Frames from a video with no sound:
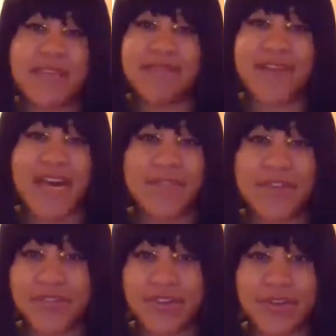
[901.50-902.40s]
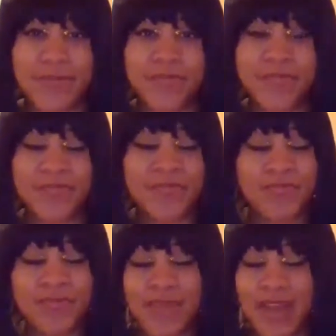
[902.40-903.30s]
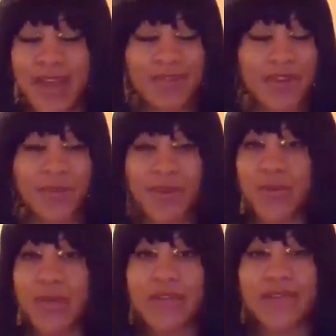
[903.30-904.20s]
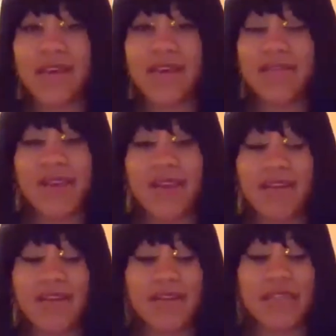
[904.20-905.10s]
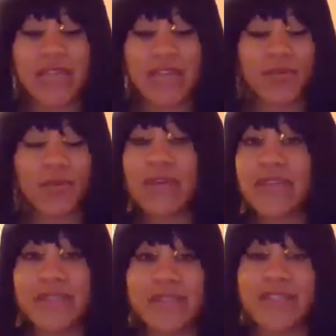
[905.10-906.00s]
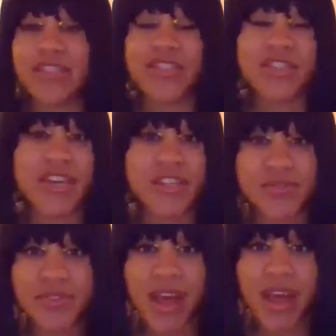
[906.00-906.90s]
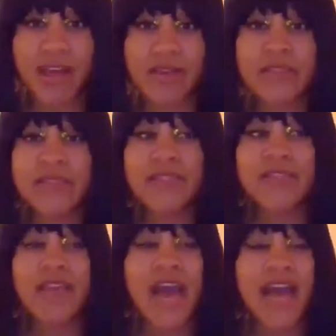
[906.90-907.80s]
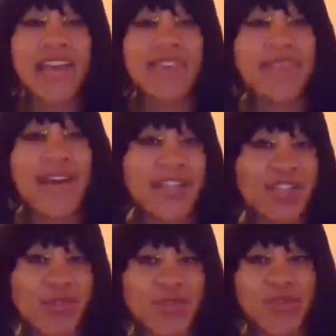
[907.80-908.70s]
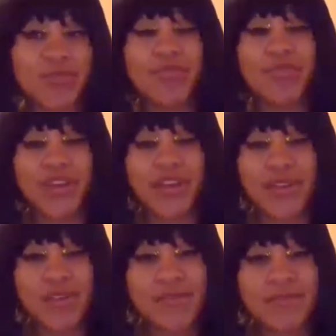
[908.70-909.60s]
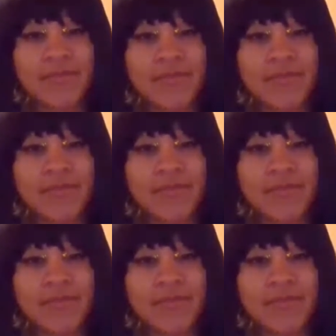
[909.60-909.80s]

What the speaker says: he did 5 years ago. I don't care what it was. I don't care if it was just yesterday. I invite you to breathe,